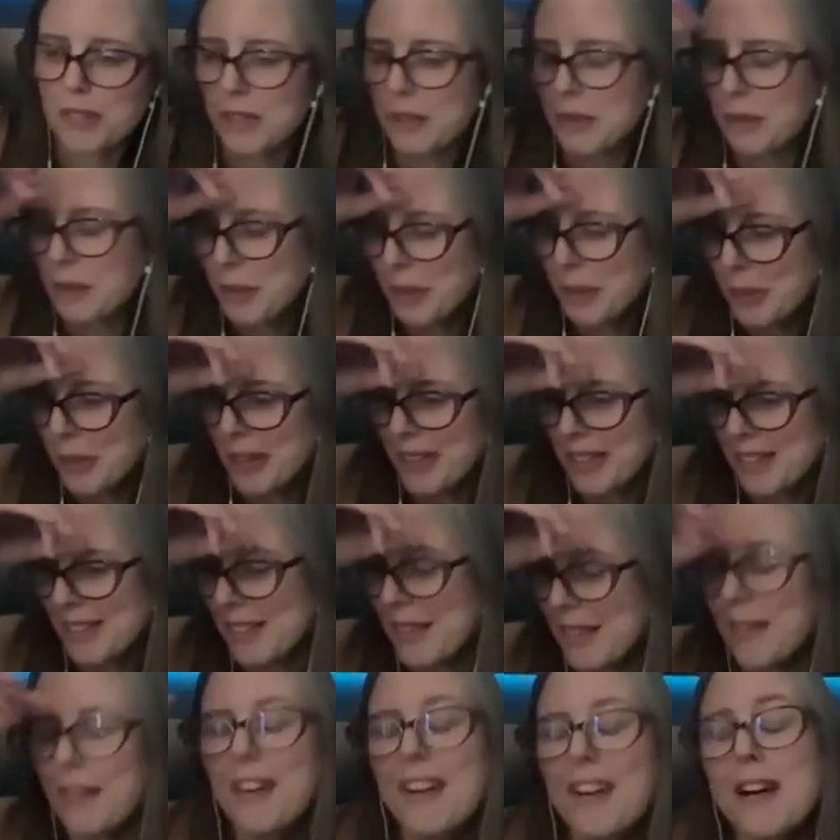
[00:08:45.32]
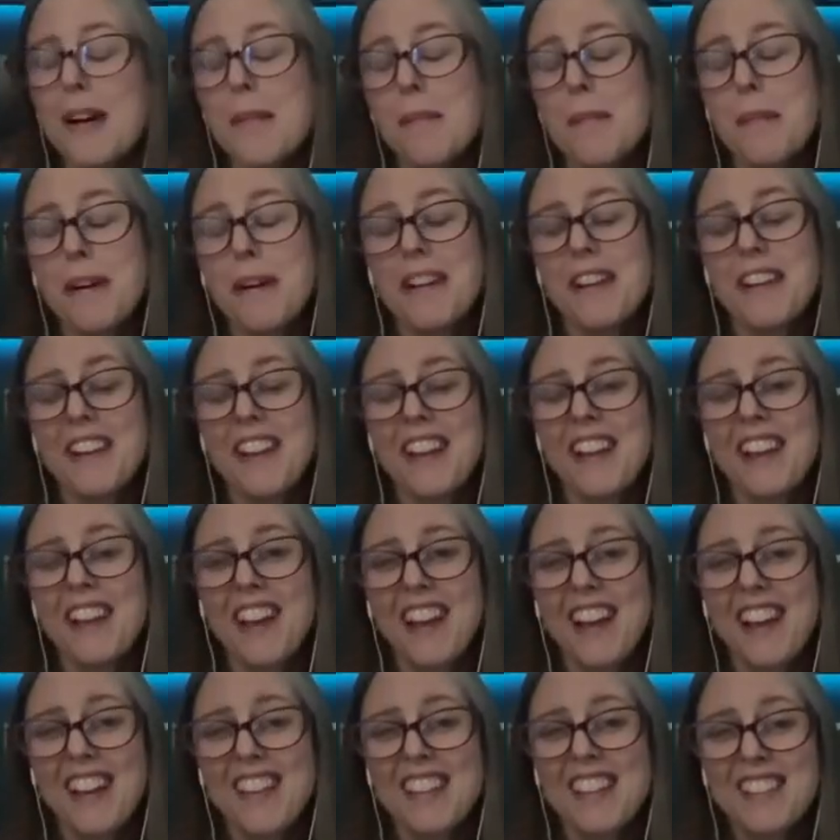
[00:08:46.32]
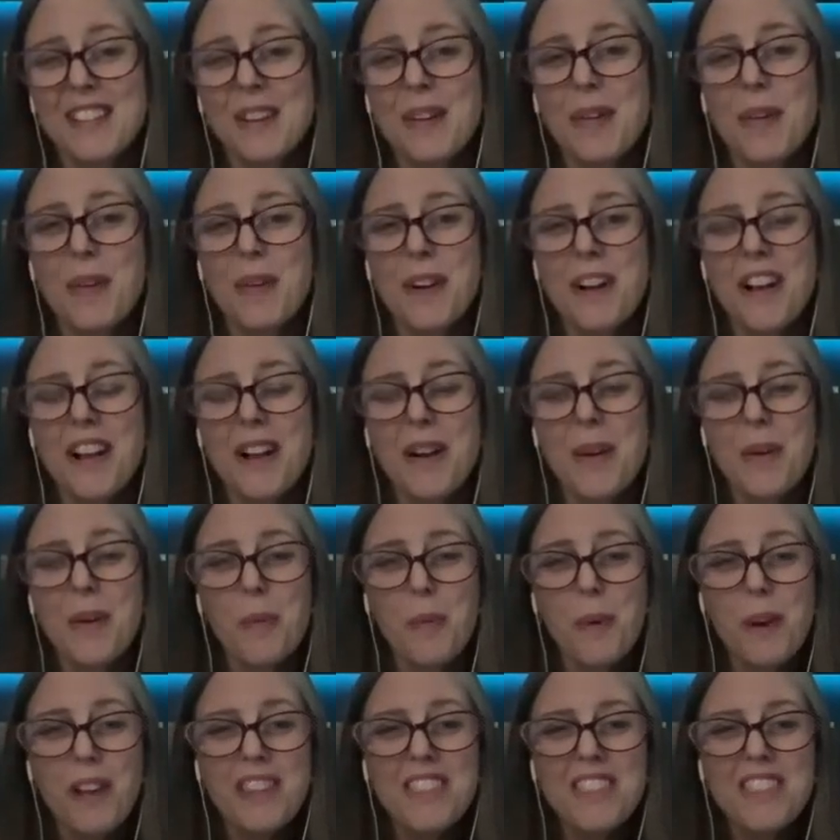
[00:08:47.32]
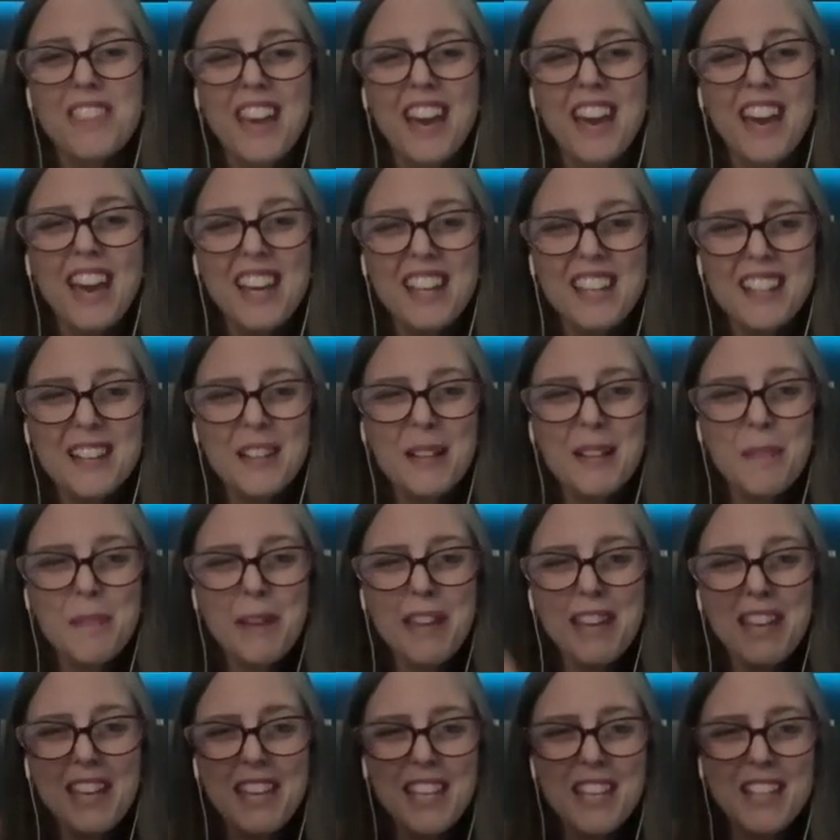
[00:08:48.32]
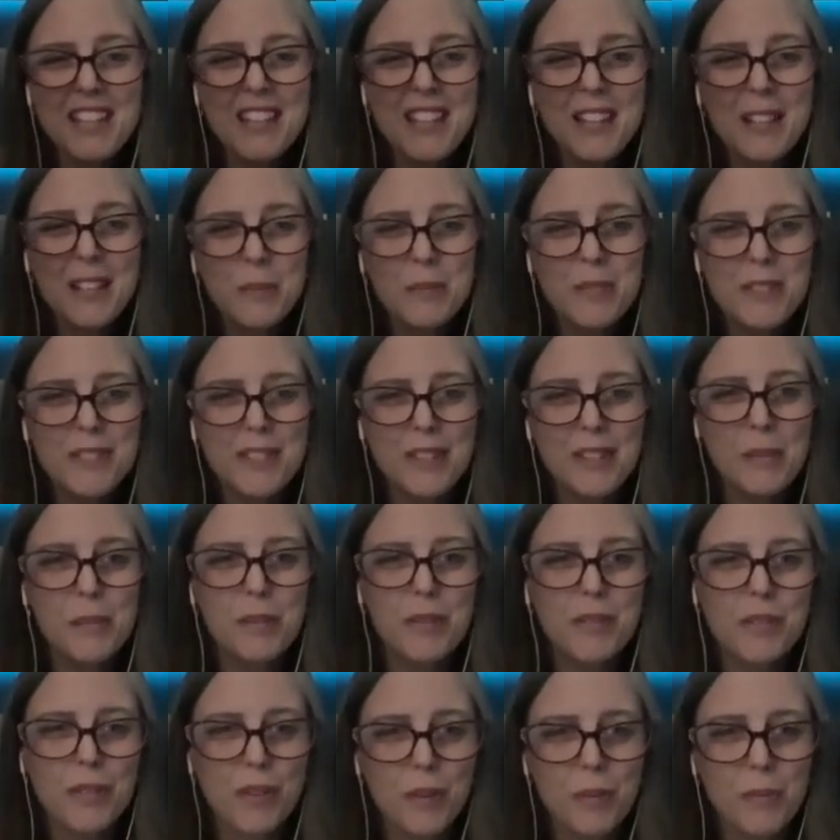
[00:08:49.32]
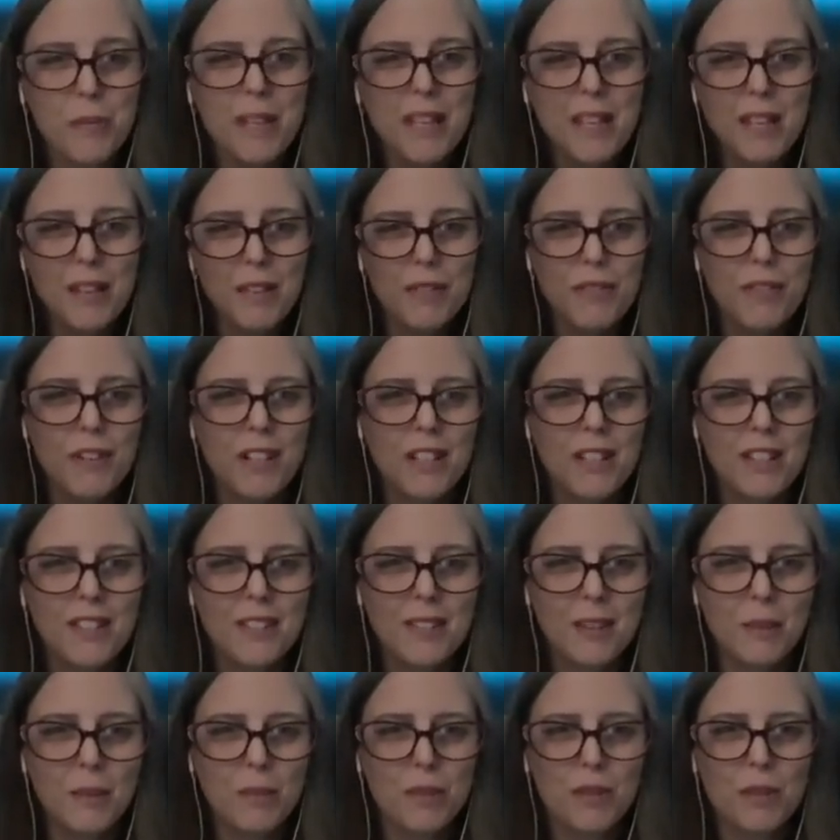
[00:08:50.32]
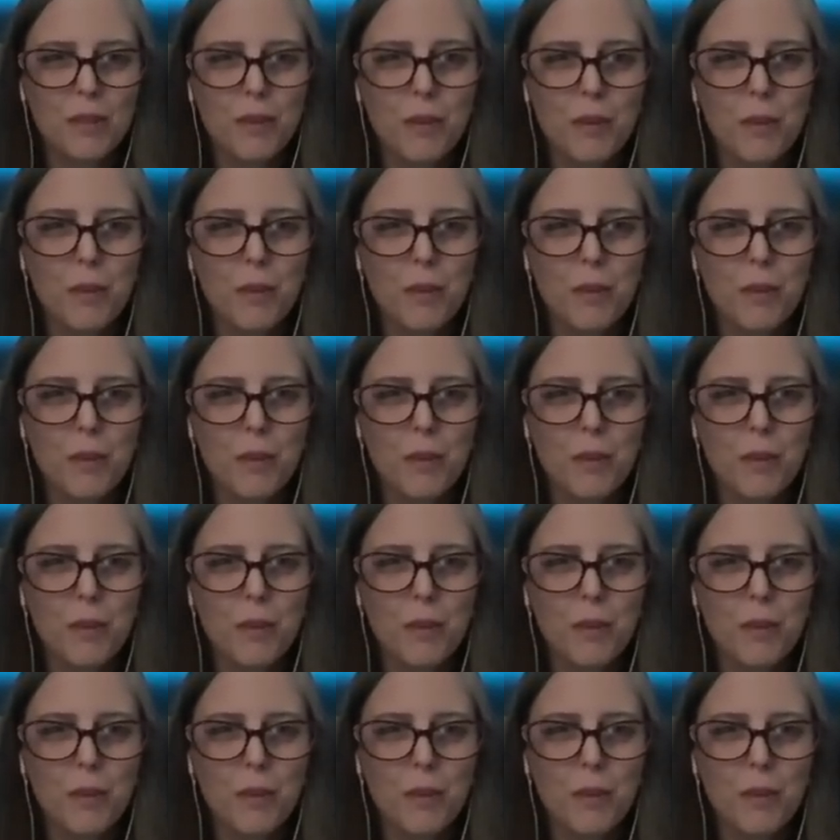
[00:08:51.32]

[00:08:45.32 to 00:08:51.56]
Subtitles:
the school bus. No, but so with that, making Freddy seem so